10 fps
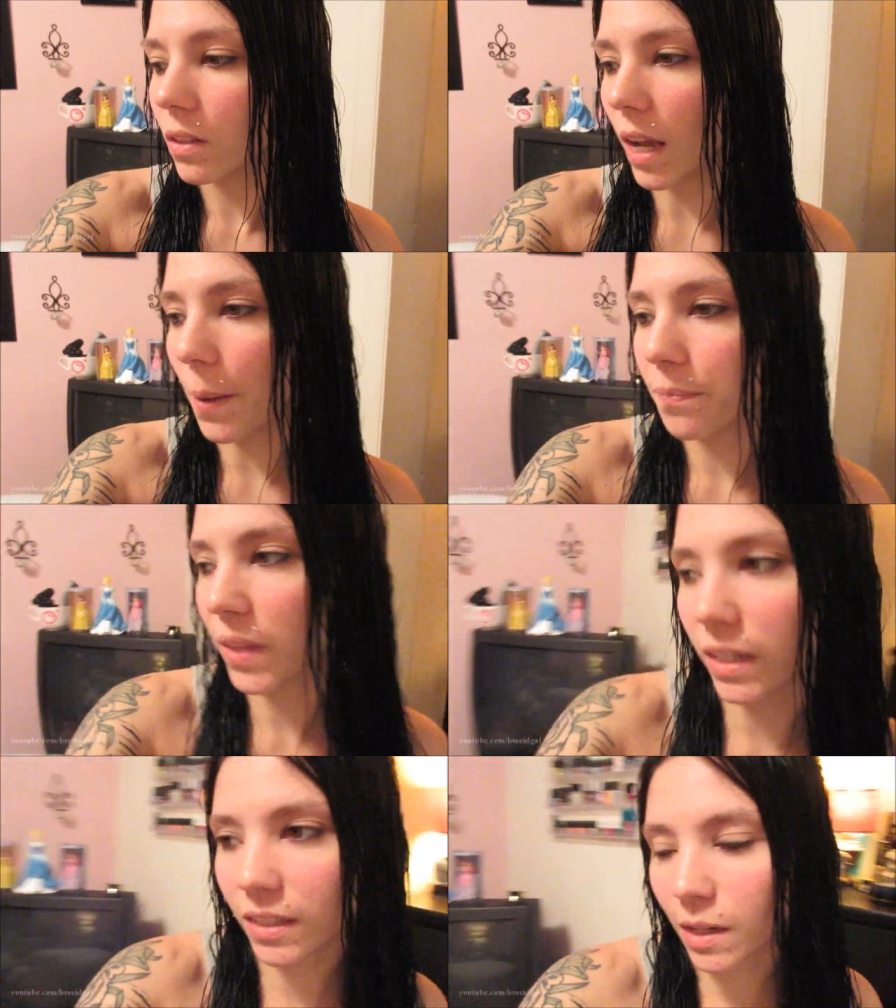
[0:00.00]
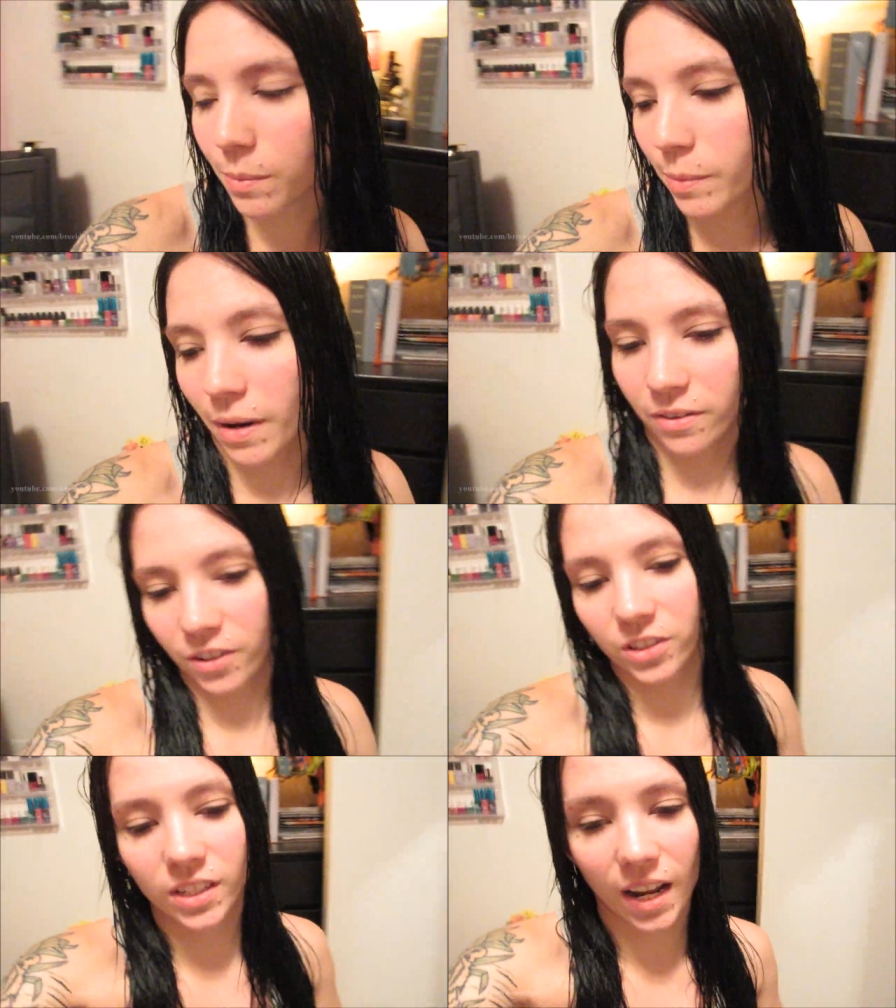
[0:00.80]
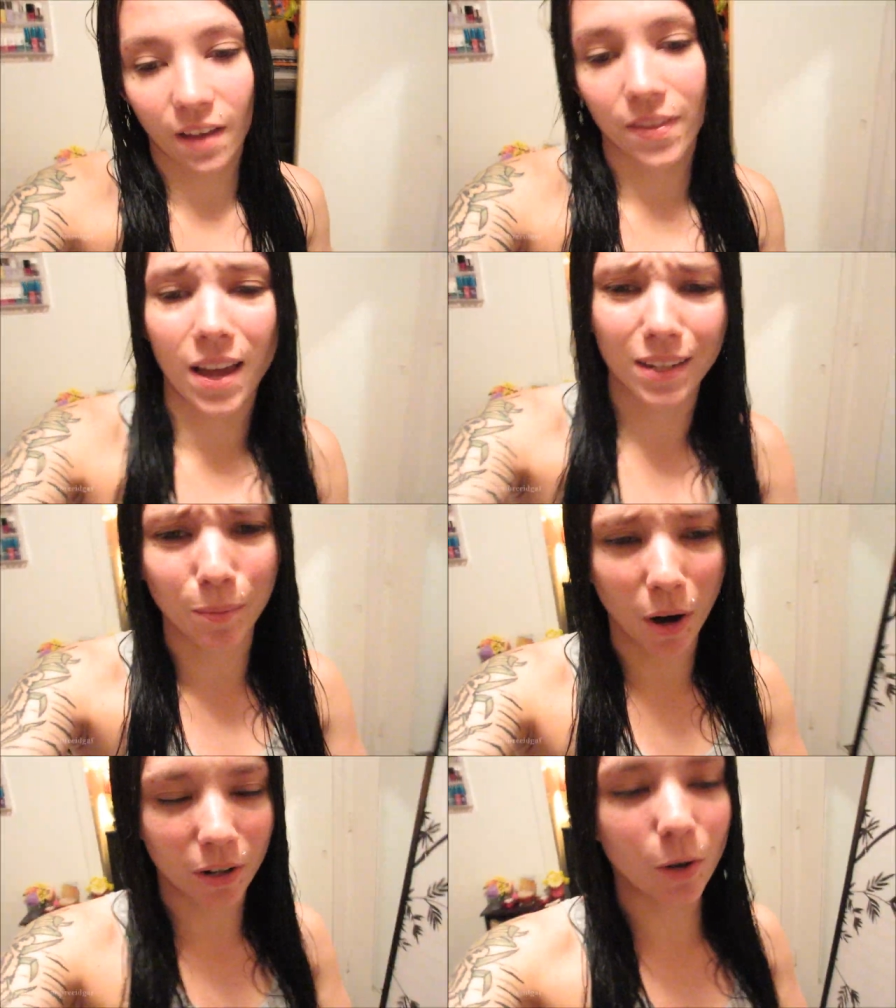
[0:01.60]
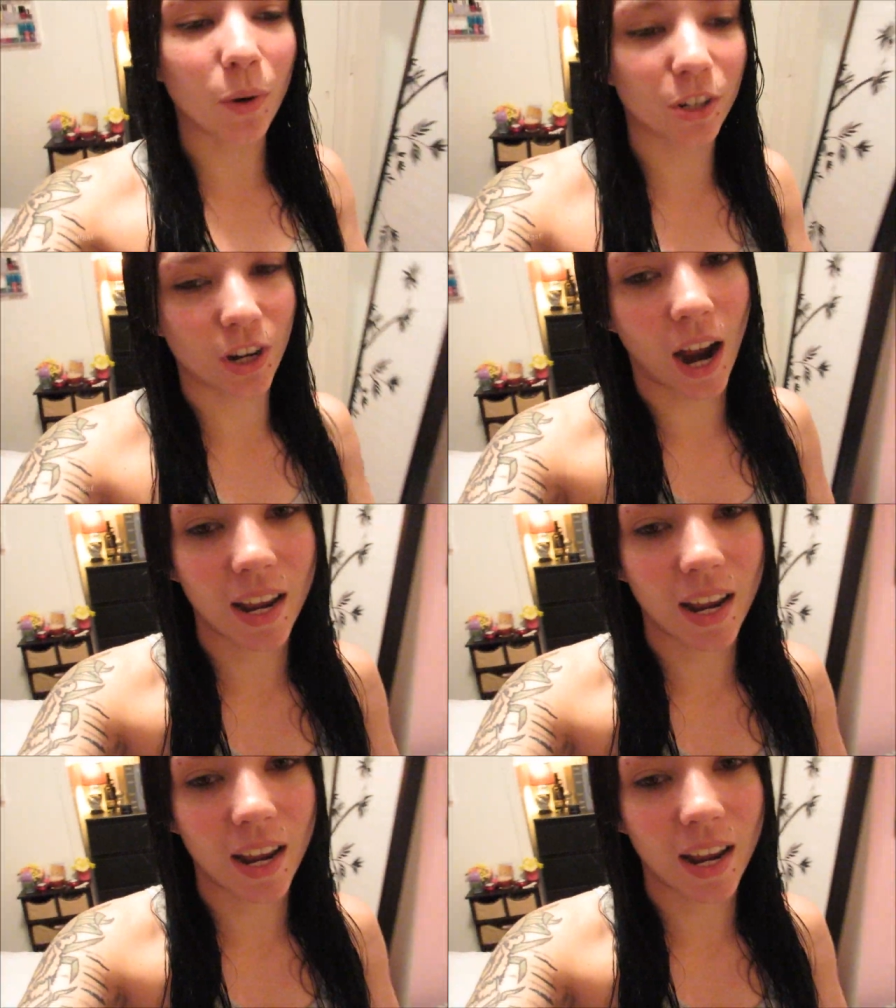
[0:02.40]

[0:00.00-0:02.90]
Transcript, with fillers: So yeah, that's gonna be my first day on that tomorrow, which